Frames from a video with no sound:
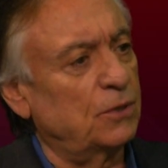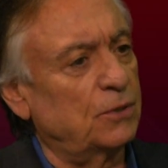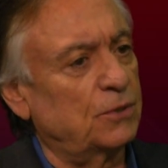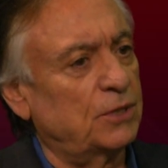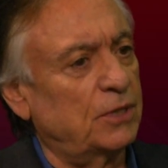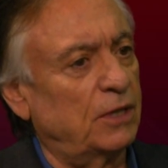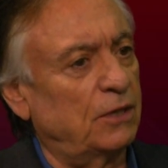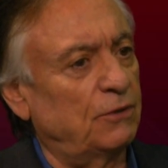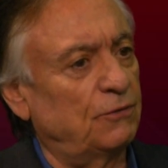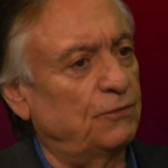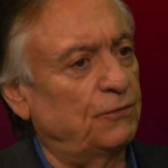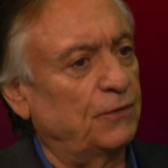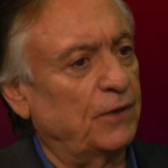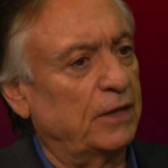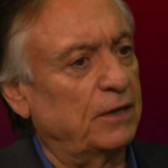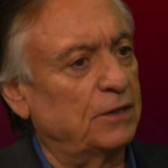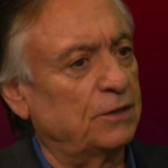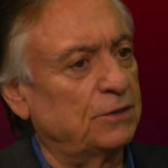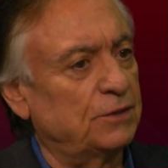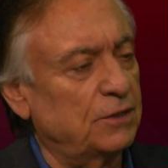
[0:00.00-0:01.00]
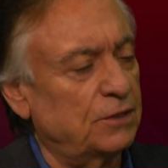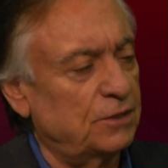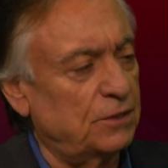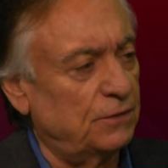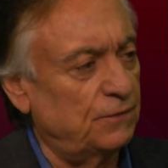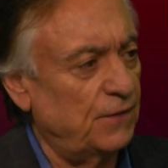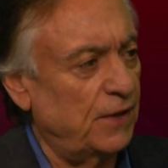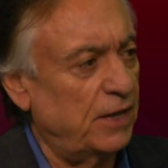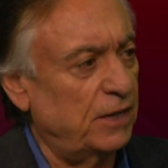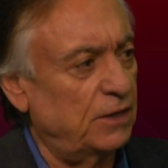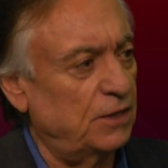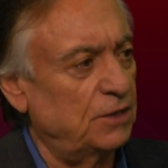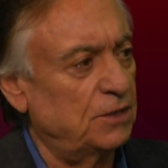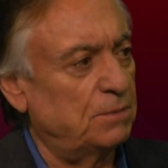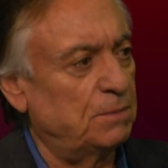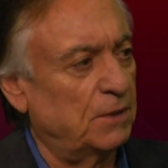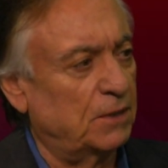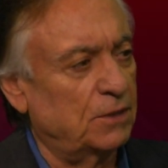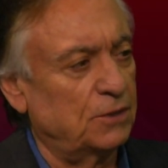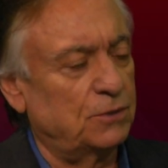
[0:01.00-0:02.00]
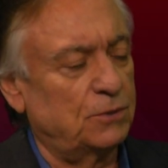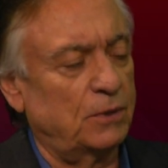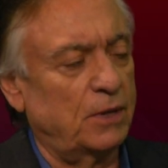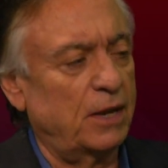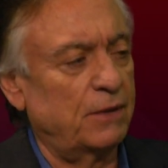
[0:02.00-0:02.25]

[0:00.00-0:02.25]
yourself at a disadvantage because